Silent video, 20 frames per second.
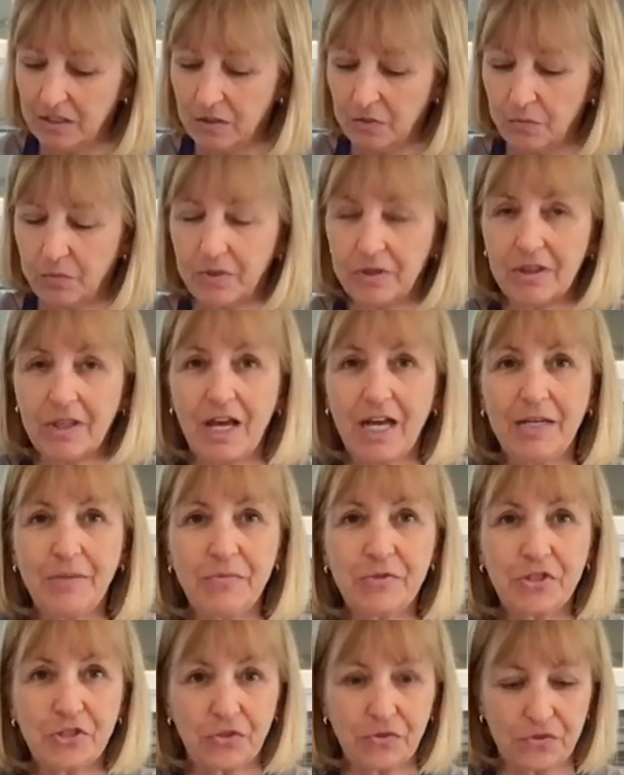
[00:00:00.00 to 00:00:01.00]
with lime
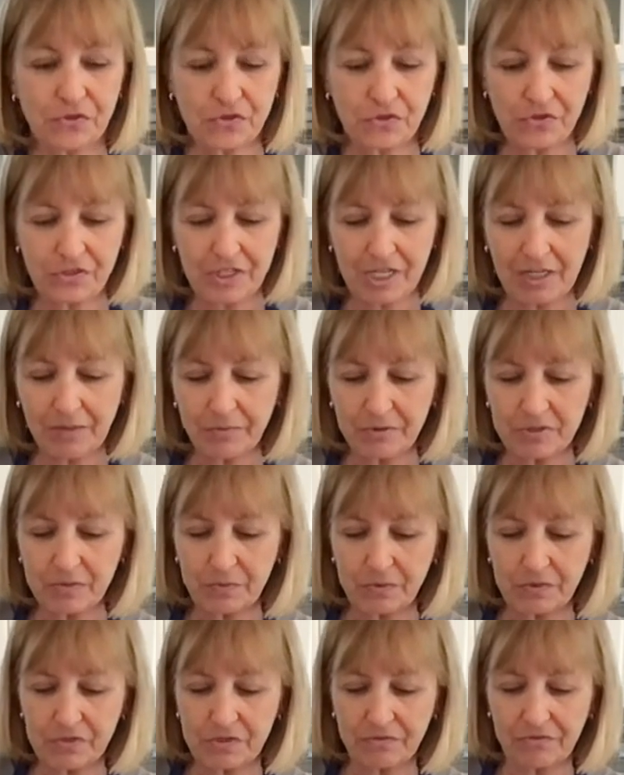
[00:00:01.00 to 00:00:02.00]
juice, 2
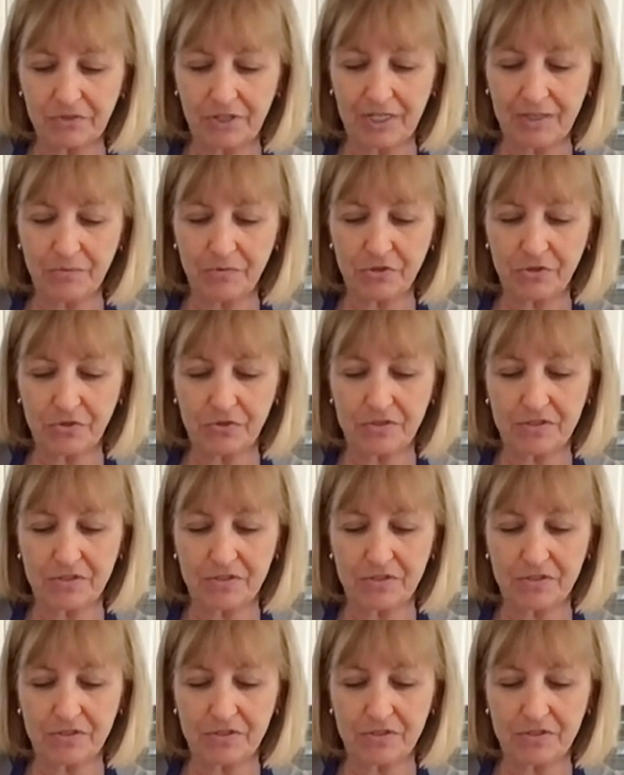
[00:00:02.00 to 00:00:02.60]
tablespoons of lime juice.